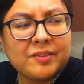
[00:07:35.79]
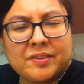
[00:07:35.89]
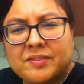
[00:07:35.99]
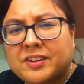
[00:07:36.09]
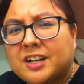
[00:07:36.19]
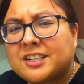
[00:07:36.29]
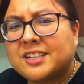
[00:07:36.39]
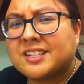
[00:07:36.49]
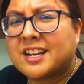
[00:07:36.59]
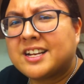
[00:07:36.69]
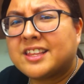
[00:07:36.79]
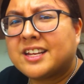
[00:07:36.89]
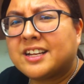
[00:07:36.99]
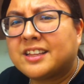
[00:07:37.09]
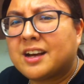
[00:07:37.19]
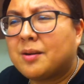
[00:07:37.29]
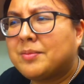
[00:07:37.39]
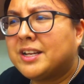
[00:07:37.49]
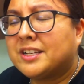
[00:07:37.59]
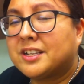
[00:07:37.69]
If I forgot to say anything,
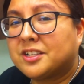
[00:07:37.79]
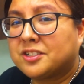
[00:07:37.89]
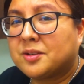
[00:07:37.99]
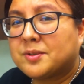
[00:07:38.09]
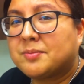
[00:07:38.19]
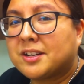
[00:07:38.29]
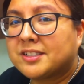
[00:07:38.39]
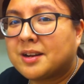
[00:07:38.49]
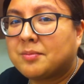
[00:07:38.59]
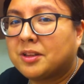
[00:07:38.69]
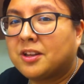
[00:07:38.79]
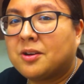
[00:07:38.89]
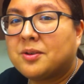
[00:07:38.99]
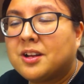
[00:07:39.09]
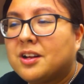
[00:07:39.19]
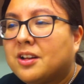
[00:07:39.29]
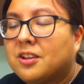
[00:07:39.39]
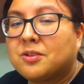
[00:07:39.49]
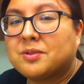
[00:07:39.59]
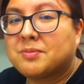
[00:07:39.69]
that'll be in the description box down below,
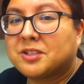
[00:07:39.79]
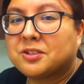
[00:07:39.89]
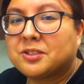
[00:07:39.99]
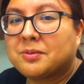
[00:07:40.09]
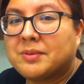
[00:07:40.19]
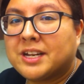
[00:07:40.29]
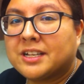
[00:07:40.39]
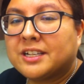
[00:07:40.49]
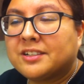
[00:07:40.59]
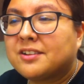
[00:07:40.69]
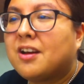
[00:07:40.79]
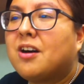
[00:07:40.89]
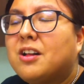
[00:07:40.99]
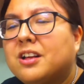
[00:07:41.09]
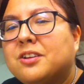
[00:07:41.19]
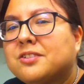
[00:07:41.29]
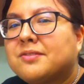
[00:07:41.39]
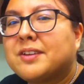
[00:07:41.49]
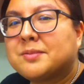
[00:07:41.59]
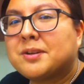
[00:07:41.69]
along with my social media links. All I use
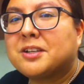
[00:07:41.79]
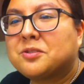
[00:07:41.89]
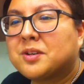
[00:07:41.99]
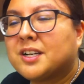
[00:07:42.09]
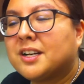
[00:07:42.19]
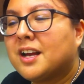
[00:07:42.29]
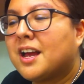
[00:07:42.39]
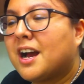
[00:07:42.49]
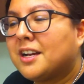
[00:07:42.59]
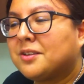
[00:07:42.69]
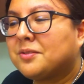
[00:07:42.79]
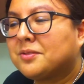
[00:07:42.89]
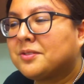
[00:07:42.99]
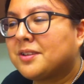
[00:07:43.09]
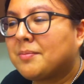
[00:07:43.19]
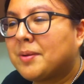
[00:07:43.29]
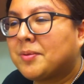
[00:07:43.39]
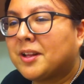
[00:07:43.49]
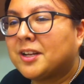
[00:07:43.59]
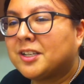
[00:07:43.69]
are Facebook and Twitter. I know some
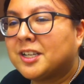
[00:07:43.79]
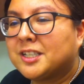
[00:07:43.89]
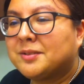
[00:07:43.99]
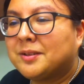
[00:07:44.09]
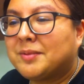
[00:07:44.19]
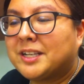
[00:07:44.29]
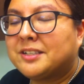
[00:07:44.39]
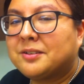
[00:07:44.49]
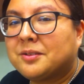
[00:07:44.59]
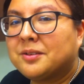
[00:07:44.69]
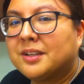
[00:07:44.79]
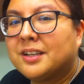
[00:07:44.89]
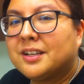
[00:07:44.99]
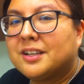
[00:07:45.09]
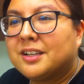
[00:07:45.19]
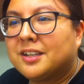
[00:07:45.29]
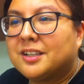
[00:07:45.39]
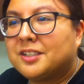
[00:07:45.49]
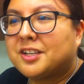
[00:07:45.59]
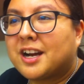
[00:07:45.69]
people are encouraging me to
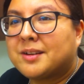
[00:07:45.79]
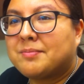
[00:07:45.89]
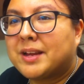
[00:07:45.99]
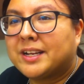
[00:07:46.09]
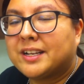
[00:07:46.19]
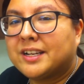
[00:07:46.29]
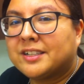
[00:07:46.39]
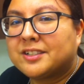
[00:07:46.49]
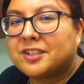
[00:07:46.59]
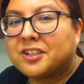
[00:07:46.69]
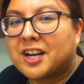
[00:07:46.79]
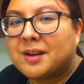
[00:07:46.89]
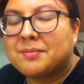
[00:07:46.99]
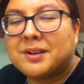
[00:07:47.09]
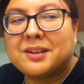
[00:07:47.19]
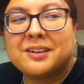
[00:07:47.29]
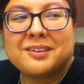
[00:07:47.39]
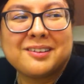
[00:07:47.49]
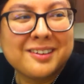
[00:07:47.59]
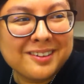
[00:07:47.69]
try to make an Instagram.
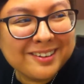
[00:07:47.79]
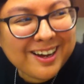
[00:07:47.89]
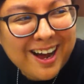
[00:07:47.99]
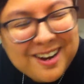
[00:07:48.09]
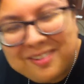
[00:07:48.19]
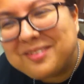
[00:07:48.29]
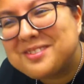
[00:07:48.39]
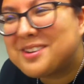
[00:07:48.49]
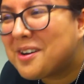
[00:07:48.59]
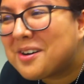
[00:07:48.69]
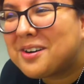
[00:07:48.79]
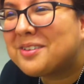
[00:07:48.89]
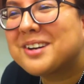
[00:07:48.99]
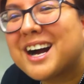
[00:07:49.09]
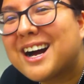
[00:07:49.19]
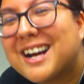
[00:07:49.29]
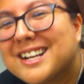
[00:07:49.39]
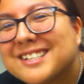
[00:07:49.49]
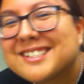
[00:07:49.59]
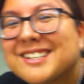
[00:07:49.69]
I don't know,
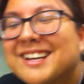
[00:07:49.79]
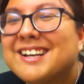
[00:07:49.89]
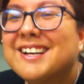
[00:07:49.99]
guys.